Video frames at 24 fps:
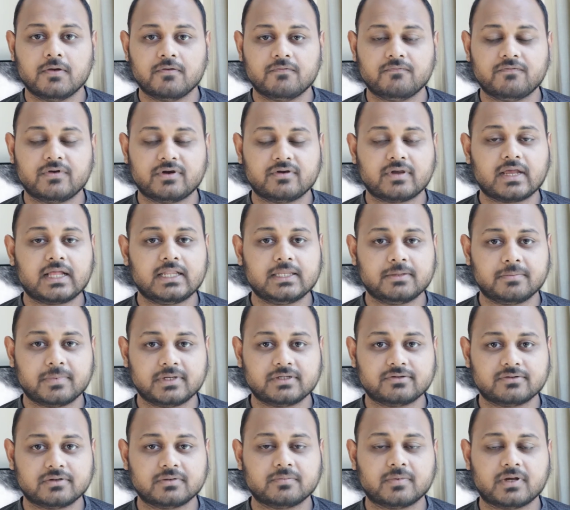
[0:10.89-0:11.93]
very
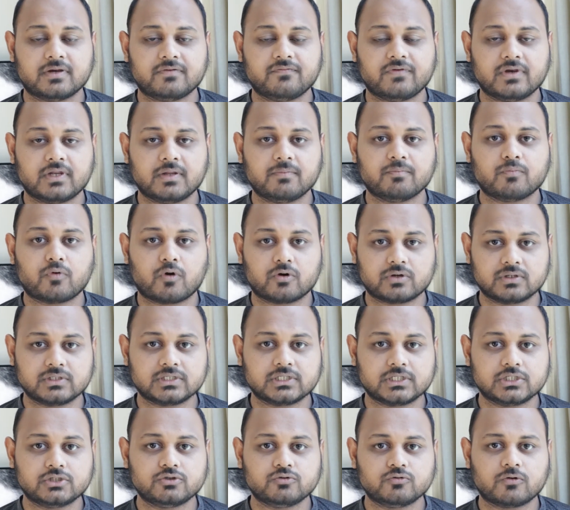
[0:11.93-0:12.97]
elementary but very
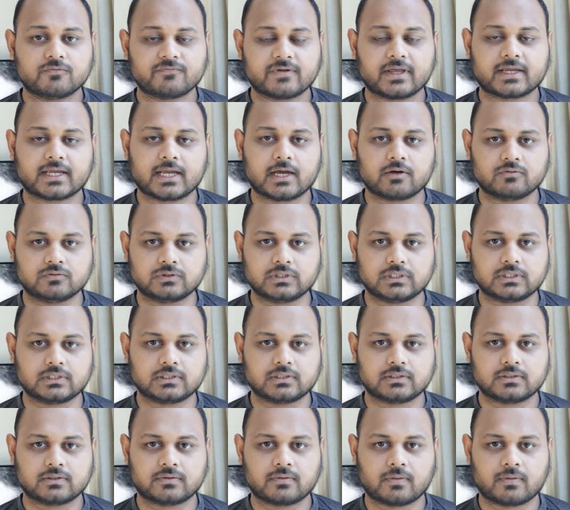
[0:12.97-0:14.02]
important issue of accounting.